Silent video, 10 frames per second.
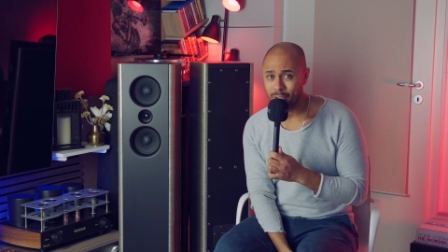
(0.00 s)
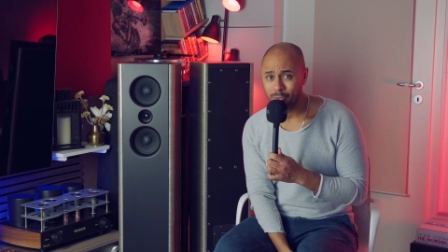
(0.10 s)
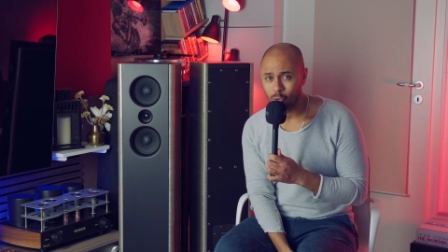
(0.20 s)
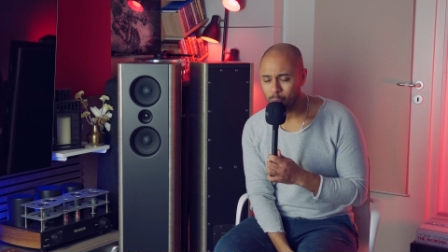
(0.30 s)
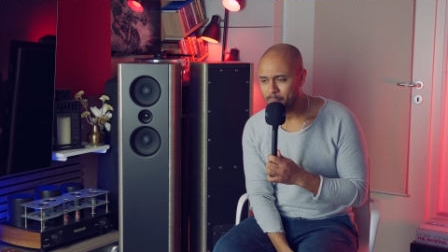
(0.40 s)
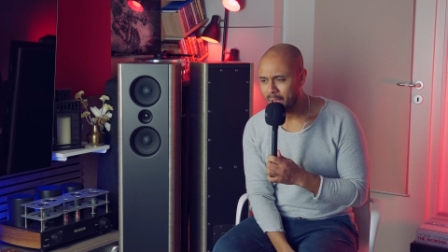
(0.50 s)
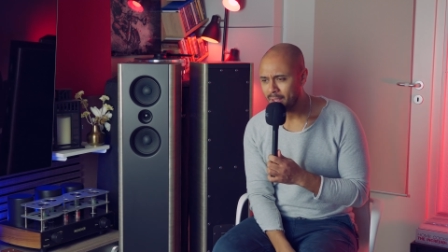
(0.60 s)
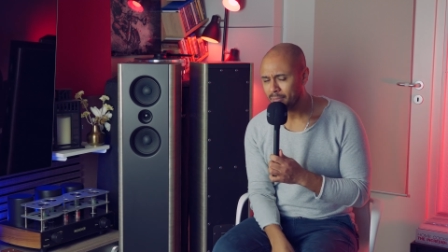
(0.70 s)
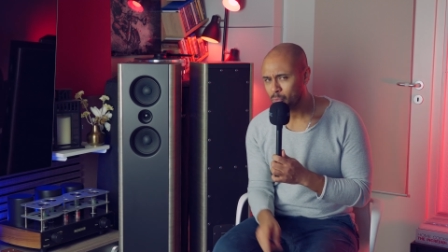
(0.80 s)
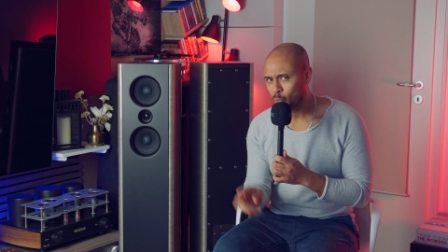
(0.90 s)
He told me
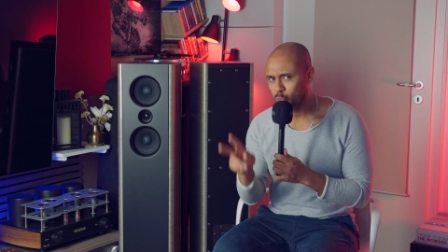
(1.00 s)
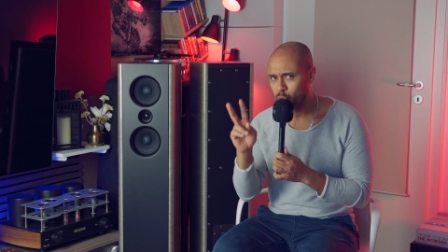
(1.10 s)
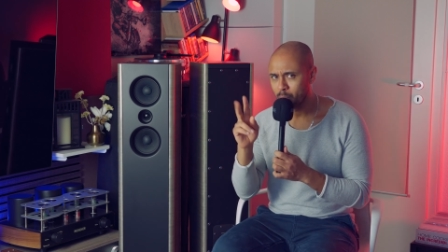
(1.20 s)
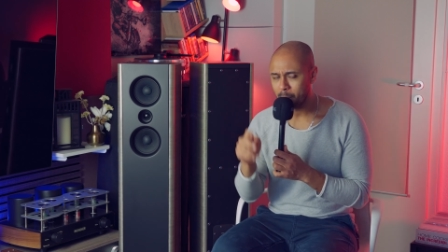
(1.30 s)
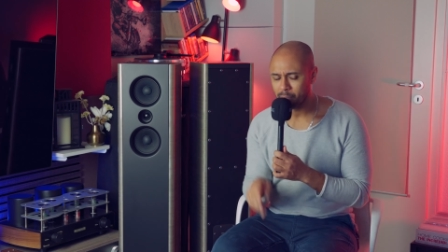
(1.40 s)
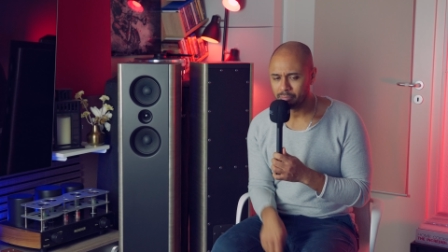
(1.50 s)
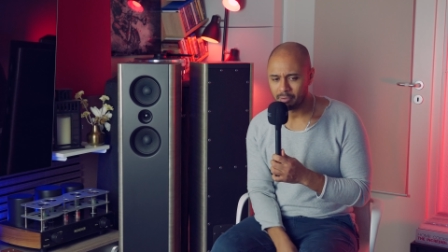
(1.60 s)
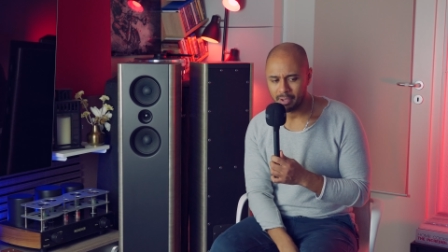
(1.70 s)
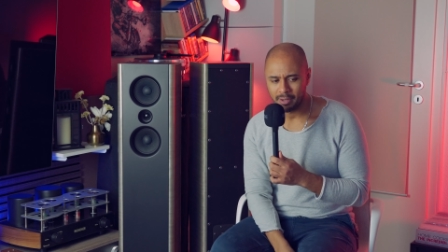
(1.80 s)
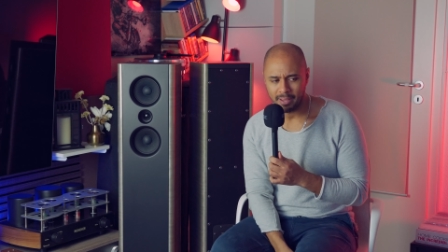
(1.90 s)
I have two tube amplifier.